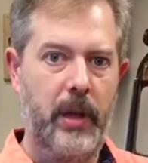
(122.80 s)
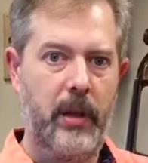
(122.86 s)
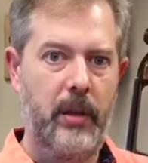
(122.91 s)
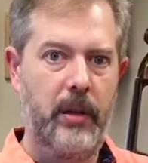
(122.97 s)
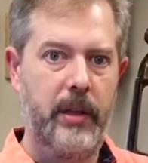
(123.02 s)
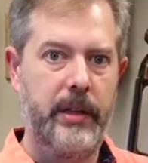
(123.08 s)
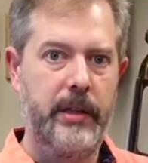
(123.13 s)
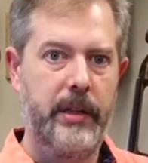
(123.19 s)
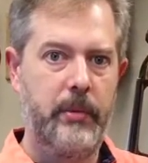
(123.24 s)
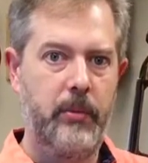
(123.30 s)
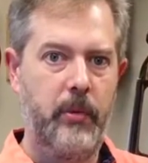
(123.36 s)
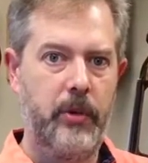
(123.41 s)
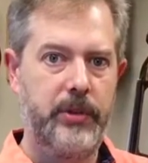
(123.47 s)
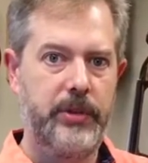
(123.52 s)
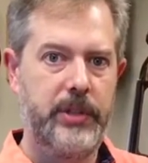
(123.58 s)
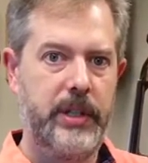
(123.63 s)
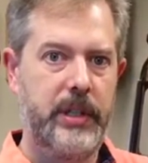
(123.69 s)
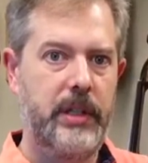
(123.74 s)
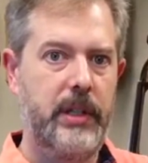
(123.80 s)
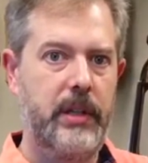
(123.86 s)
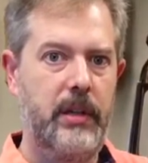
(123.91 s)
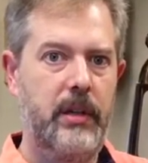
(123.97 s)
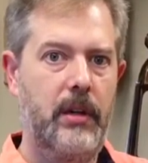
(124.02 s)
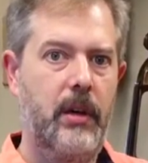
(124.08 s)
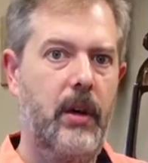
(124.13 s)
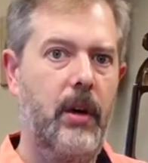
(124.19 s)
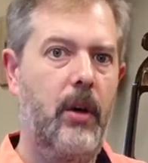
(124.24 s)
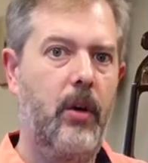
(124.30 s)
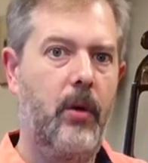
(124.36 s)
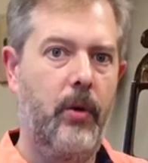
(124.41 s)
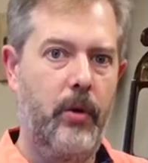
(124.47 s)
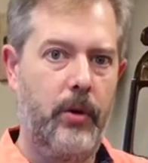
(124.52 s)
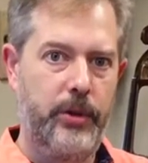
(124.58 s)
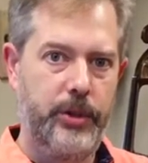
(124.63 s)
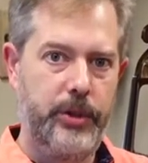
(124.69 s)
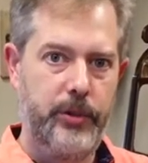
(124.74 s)
and get more sticky or
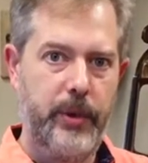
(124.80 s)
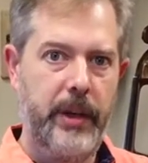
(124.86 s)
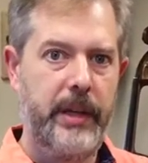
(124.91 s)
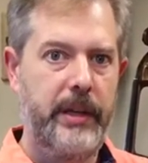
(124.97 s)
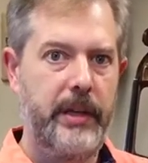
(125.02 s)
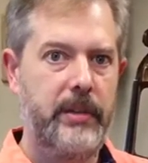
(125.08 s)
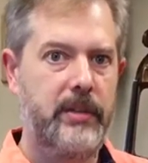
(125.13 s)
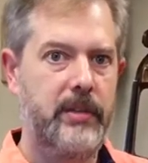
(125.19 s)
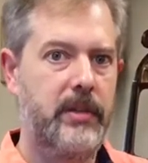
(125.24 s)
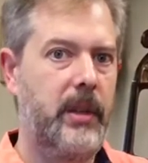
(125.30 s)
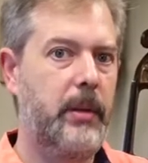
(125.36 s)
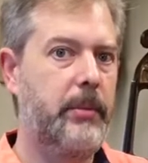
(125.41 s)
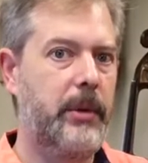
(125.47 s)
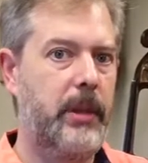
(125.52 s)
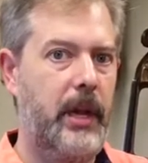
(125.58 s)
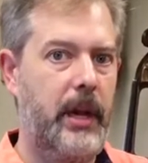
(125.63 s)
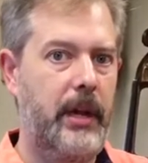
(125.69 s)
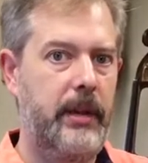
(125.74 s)
shrink and slip a lot.